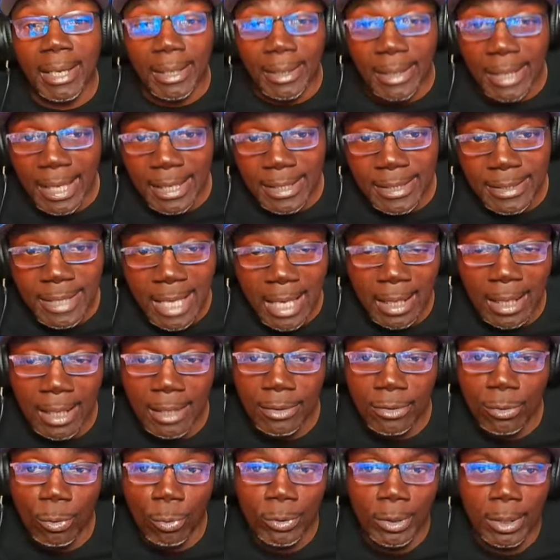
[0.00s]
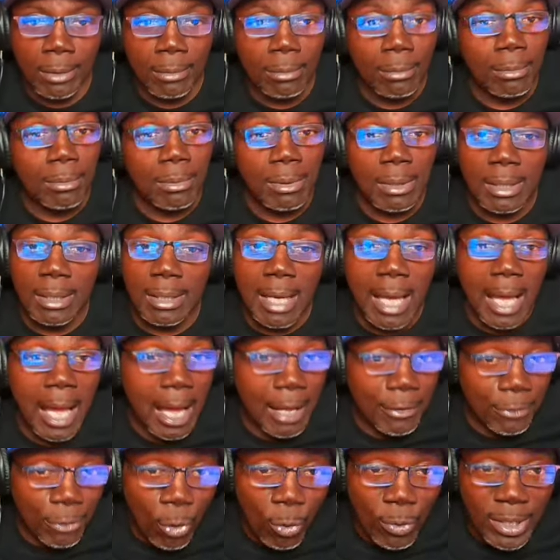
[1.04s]
in their second unit. I
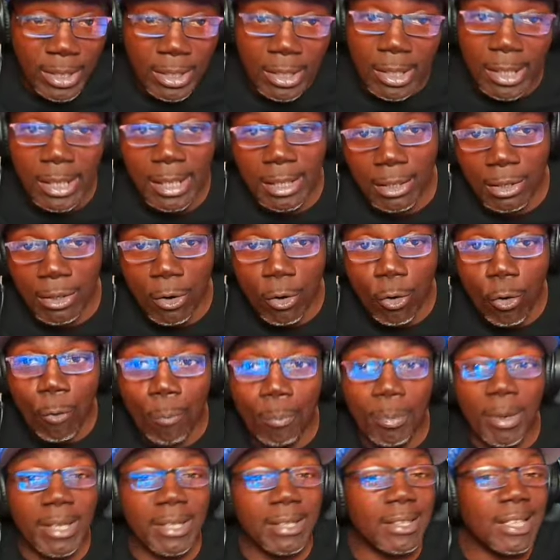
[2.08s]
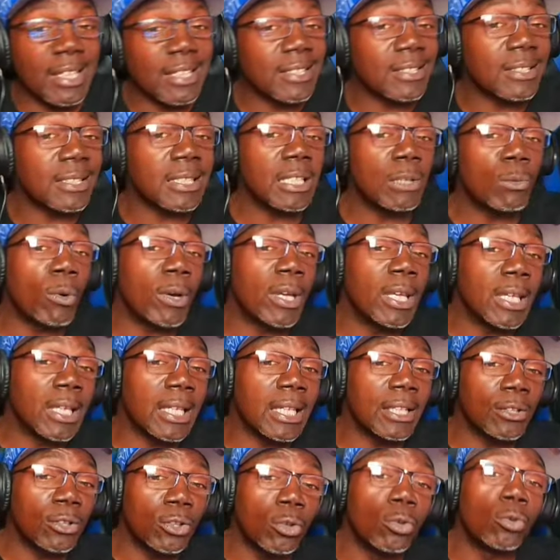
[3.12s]
know he couldn't go, but let's see what he
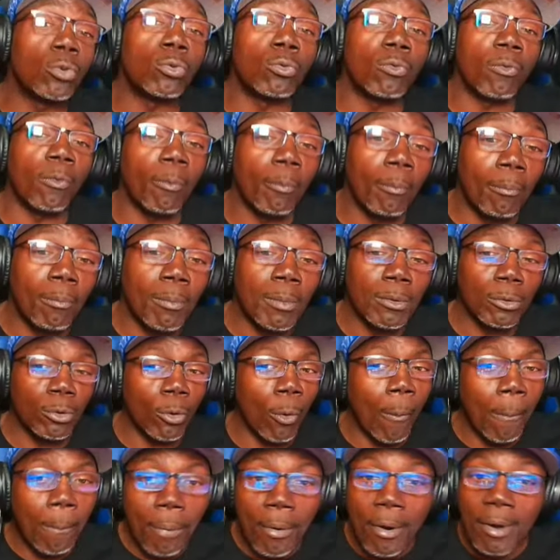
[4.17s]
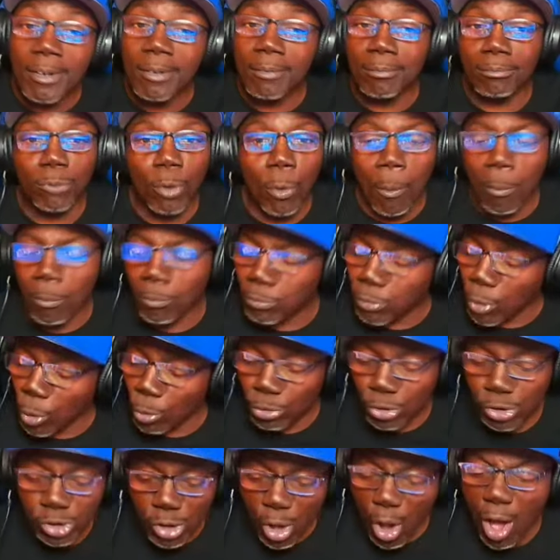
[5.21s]
can do don't put him. Don't don't
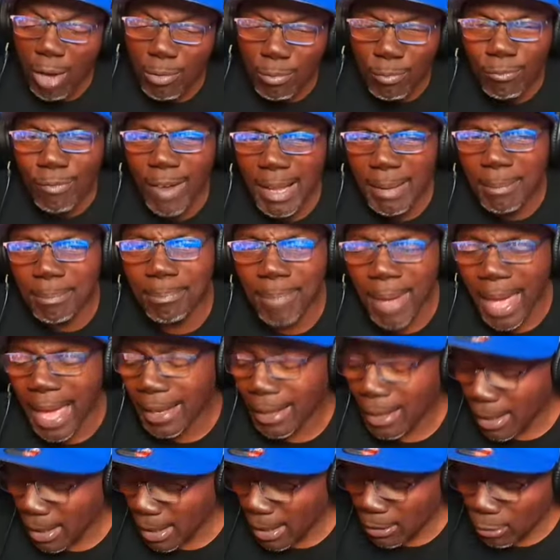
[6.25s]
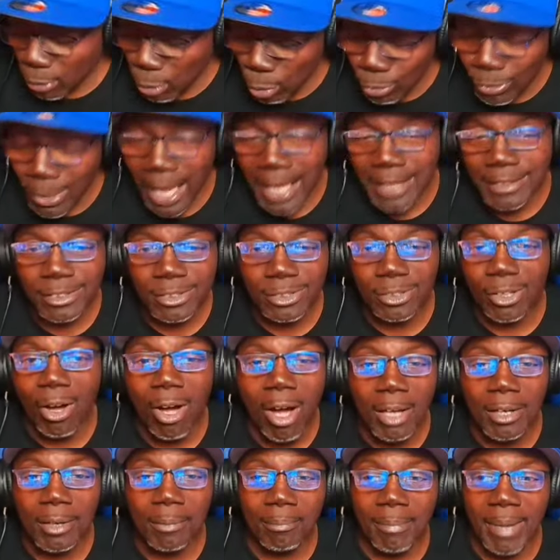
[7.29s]
start him right back. Do not
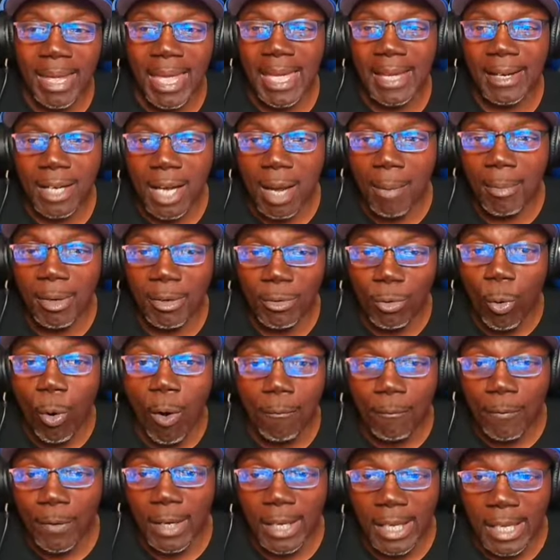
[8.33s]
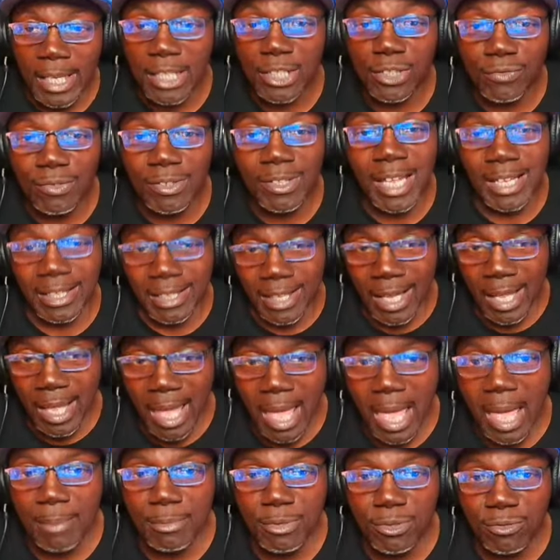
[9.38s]
start a man coming off an injury like a
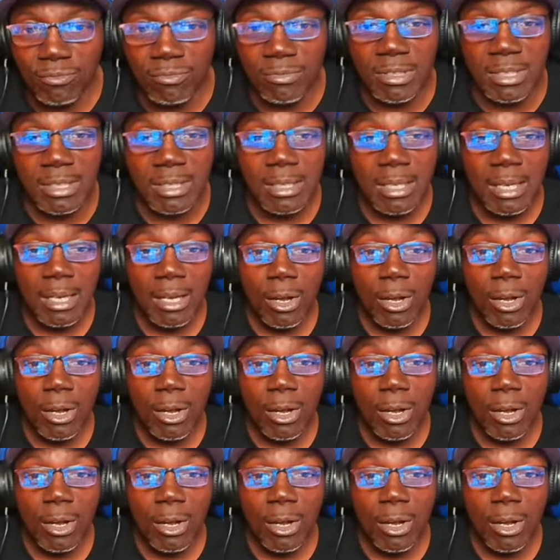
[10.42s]
hamstring